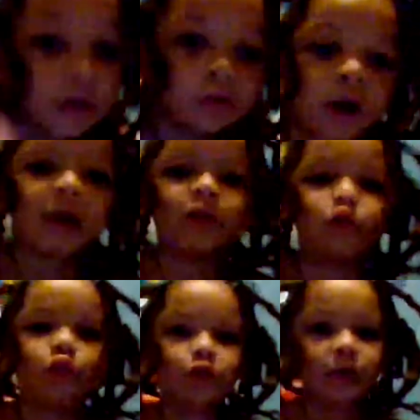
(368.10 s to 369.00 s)
that you guys
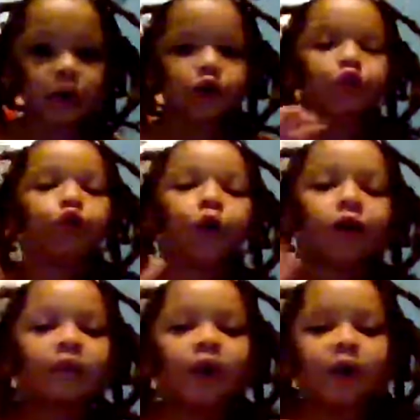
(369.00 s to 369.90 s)

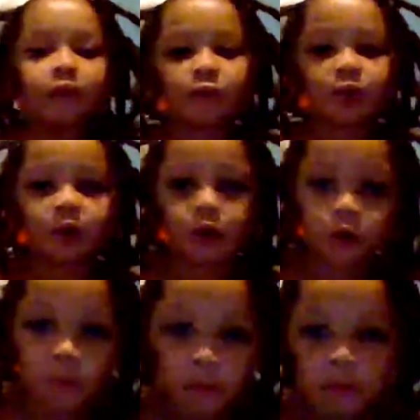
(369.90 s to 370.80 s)
enjoyed today's
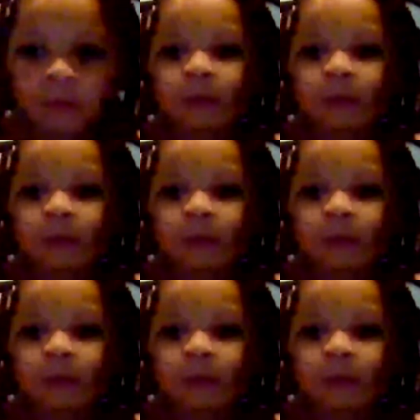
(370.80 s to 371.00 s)
video.